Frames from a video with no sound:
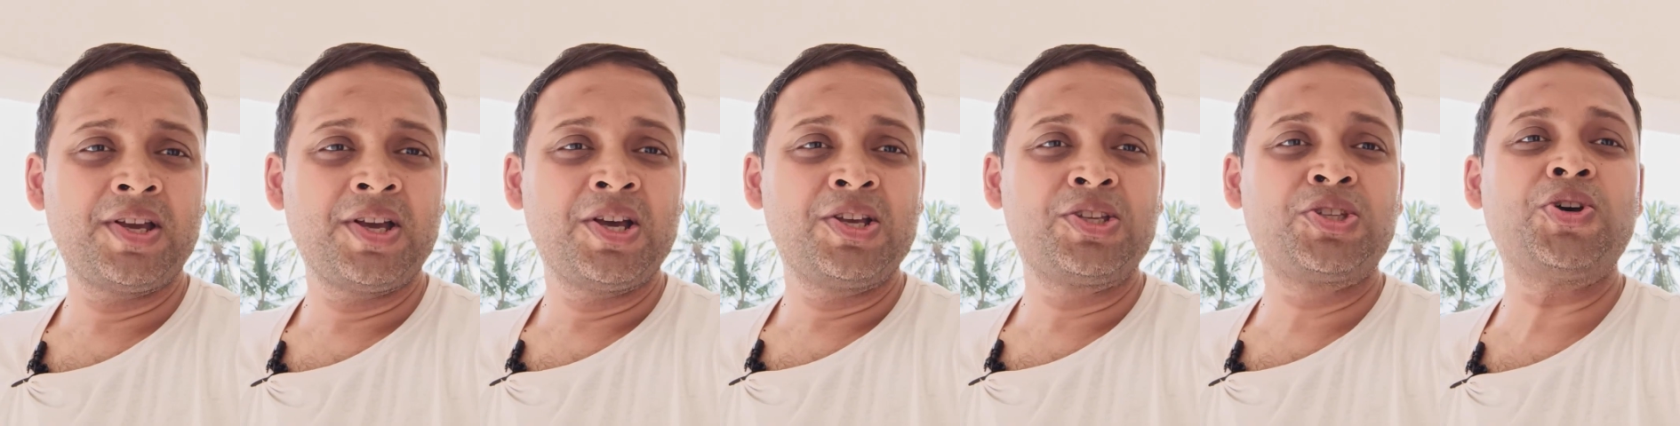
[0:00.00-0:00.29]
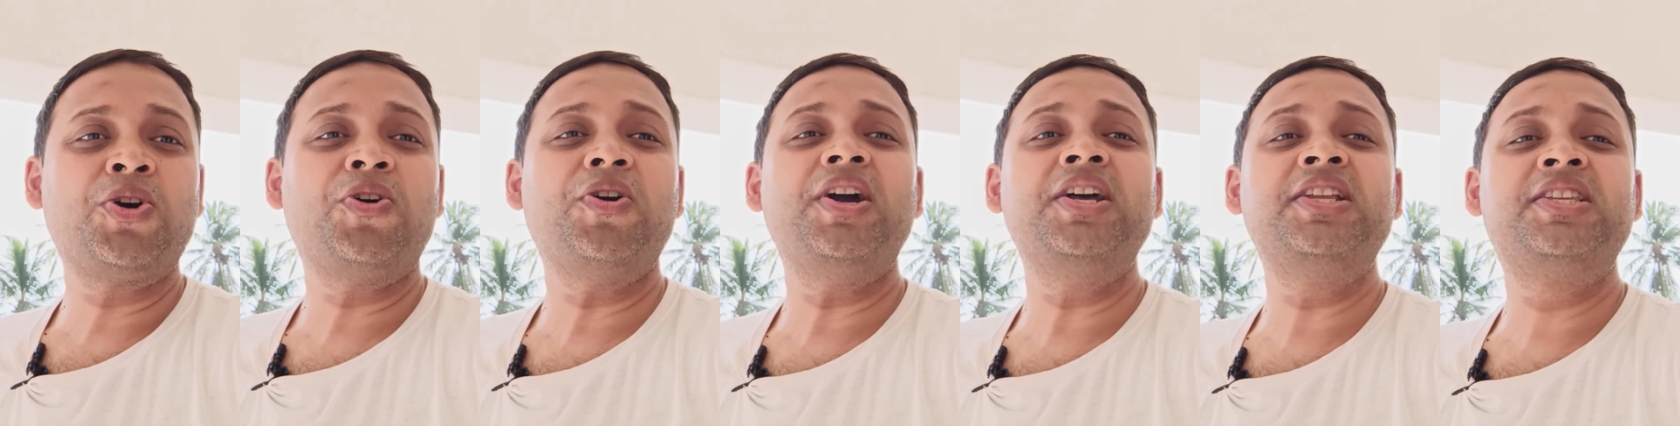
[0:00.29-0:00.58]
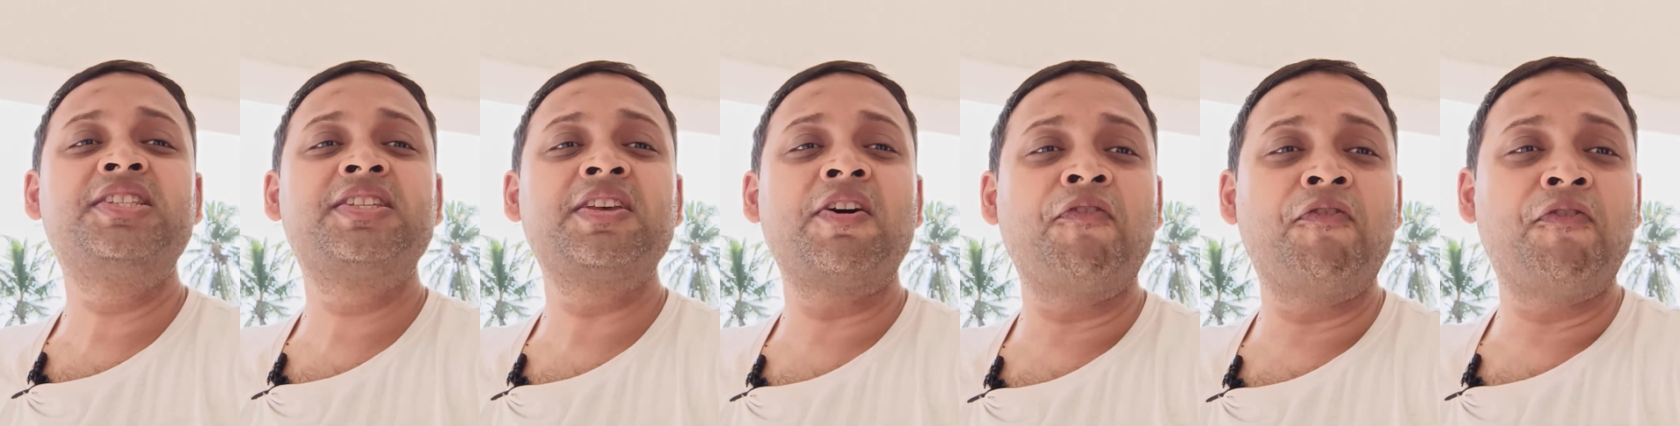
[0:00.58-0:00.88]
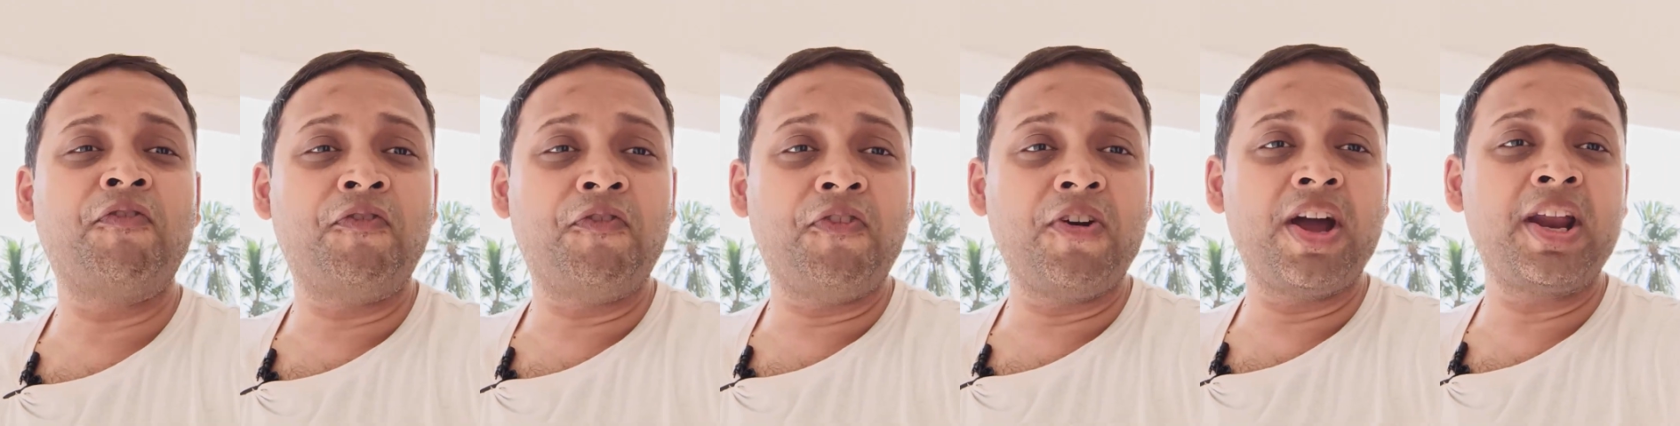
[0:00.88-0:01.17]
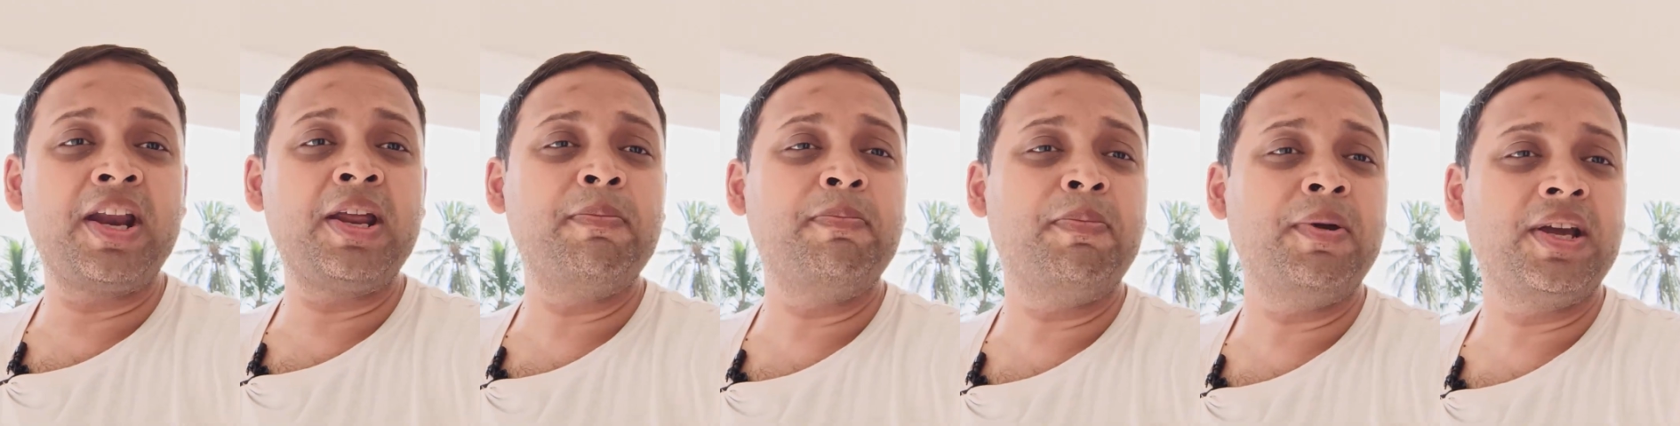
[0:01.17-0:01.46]
So it's a
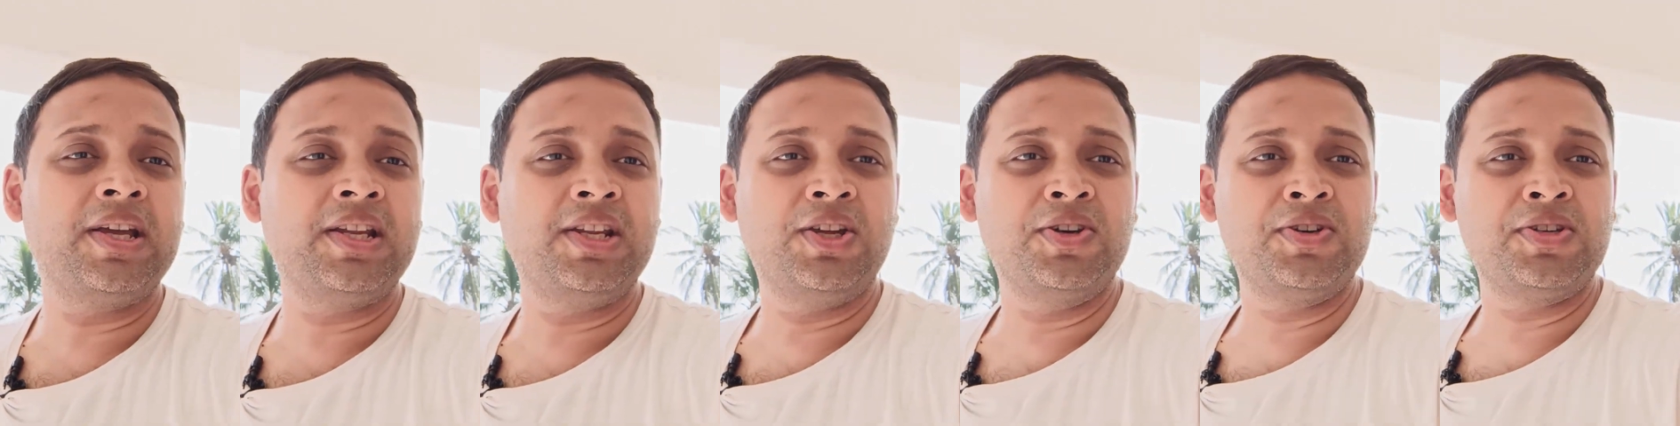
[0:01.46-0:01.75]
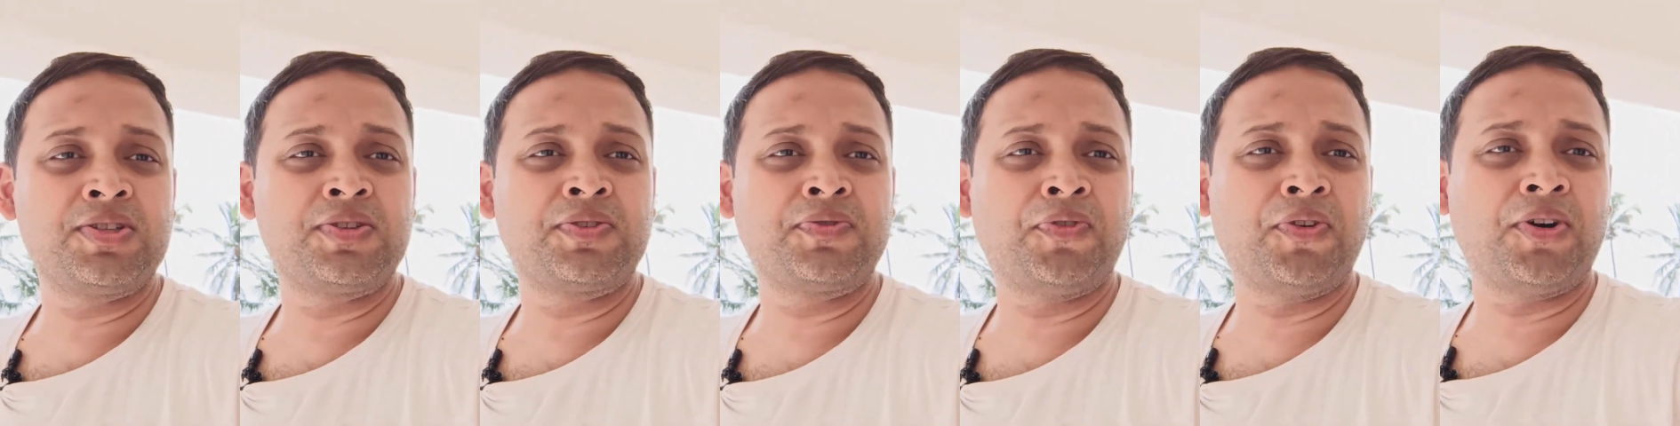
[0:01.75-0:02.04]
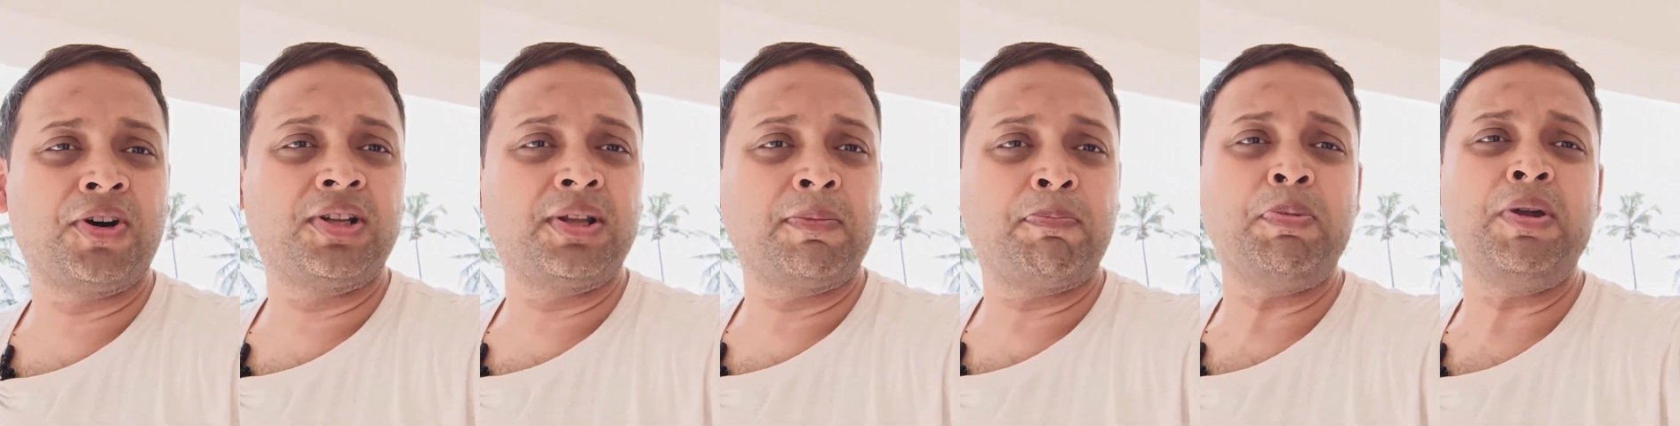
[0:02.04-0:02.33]
very big news for the